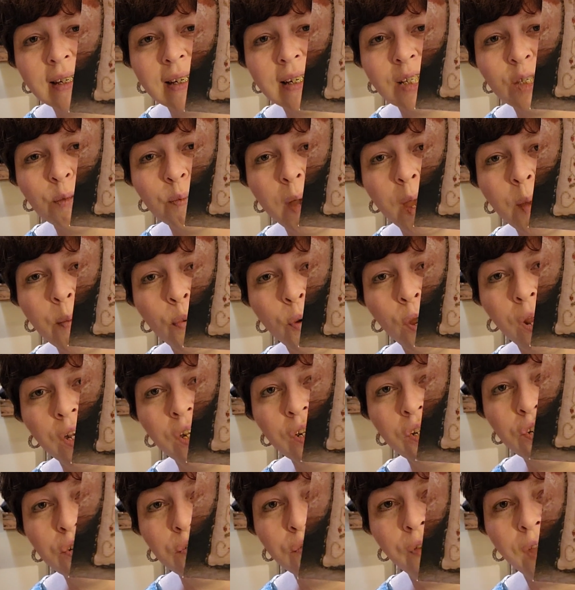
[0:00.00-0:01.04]
It's by
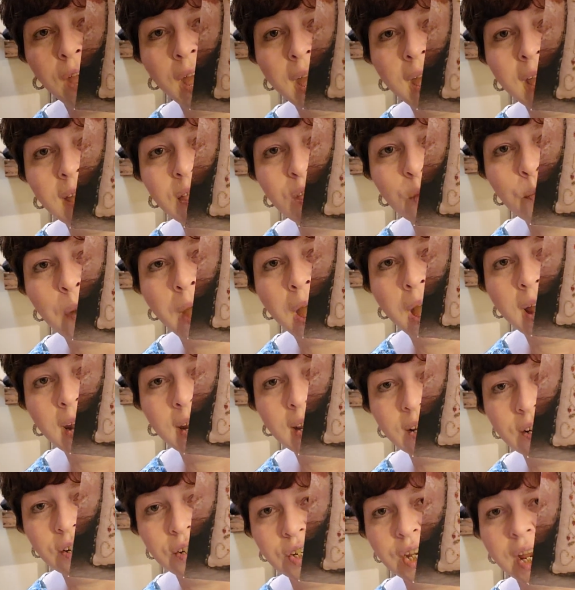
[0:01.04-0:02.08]
Brenda Gervais, The
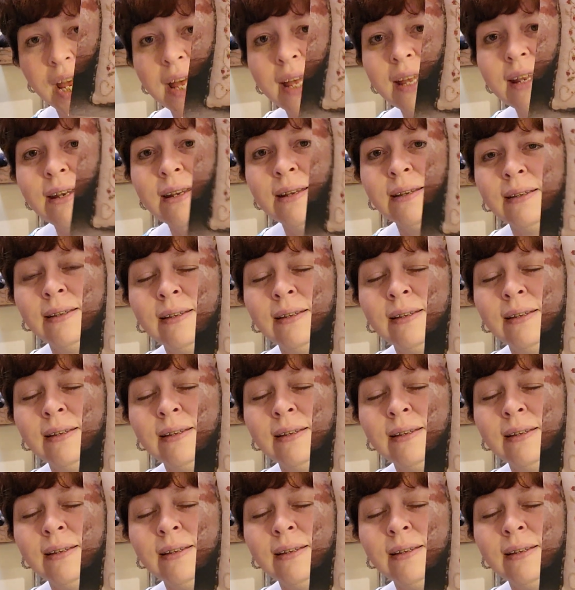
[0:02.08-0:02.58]
Potting Shed.